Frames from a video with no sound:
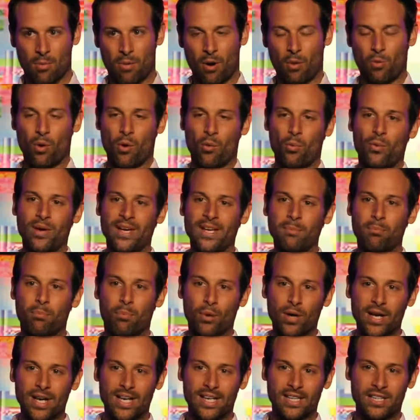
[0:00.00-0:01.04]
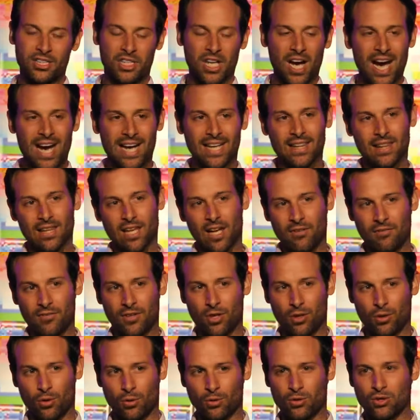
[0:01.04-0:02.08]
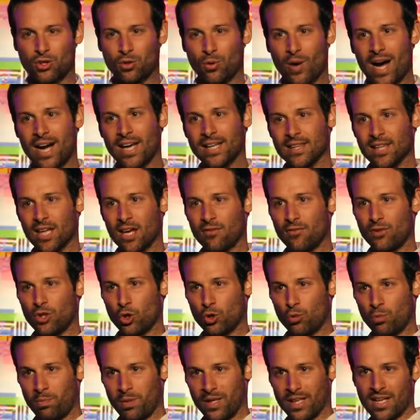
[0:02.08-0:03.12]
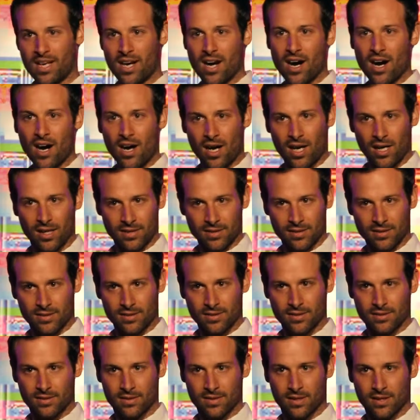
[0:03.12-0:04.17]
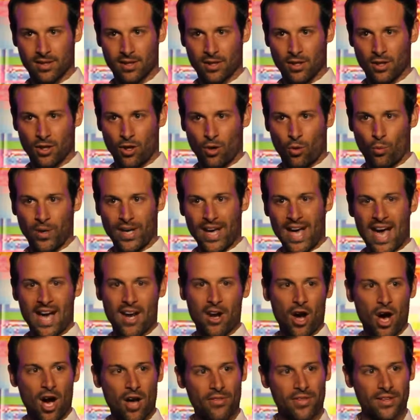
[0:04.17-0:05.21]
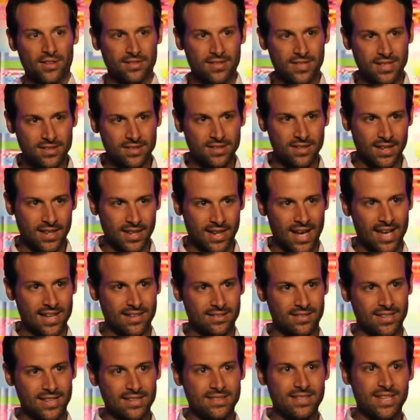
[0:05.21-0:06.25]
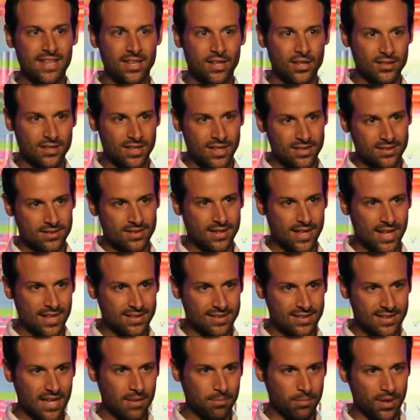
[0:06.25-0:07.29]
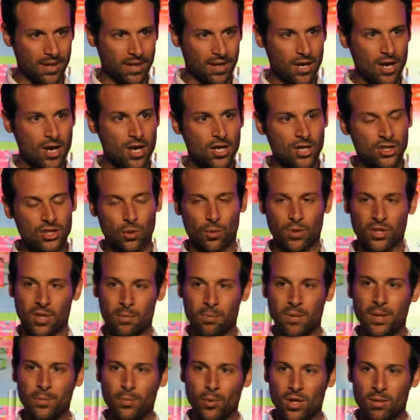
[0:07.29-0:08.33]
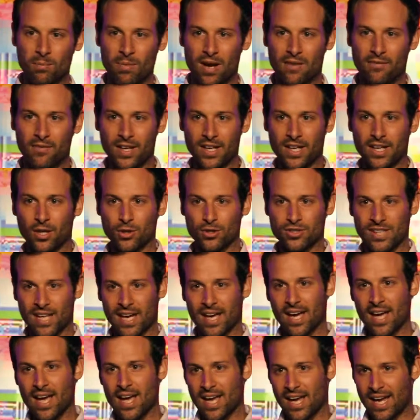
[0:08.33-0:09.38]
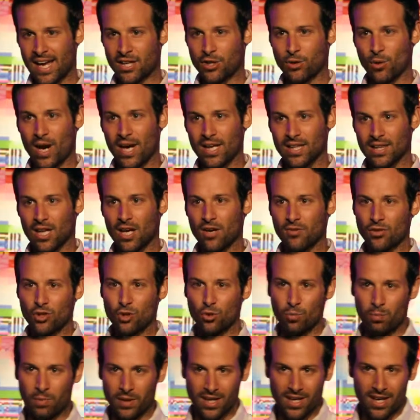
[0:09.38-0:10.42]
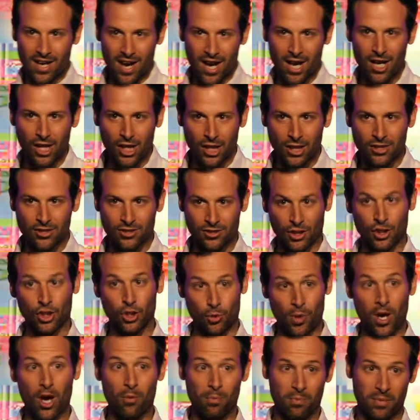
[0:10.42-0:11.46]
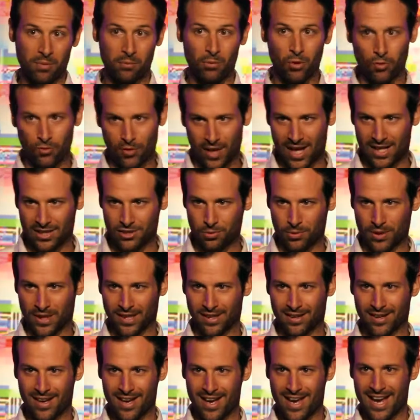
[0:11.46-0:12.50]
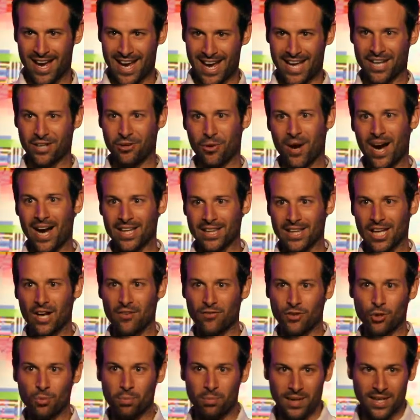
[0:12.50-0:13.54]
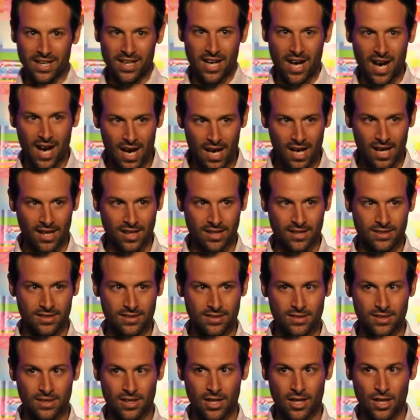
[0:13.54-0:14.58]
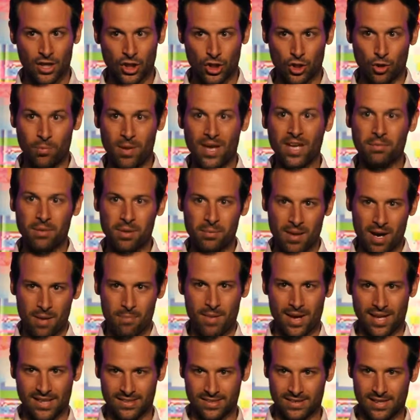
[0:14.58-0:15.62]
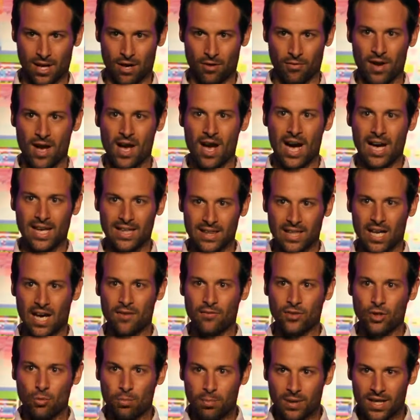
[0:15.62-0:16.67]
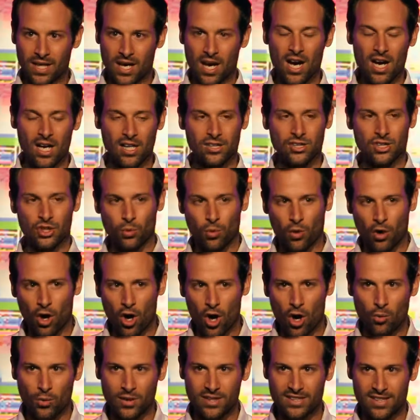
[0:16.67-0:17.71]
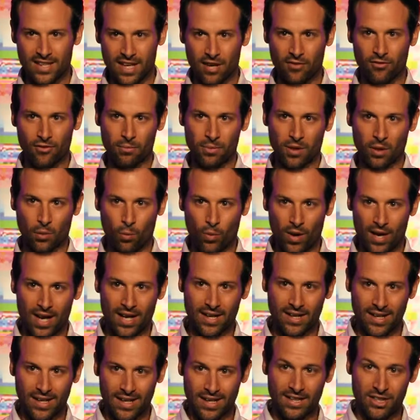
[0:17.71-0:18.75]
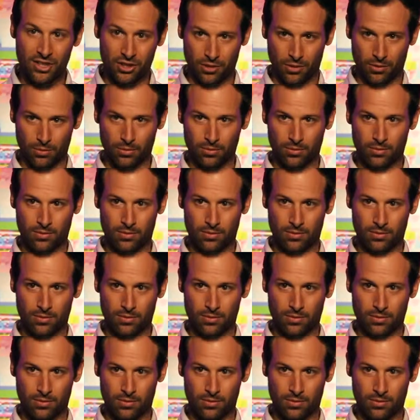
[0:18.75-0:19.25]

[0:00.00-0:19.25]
But when we bridge "I love you" to "I love you because," we add authenticity and details into that statement. So when the people in my video say, "Andrew, I love you because you helped me move last week. Andrew, I love you because you made me my best self. I love you because you were always there for me when I need you."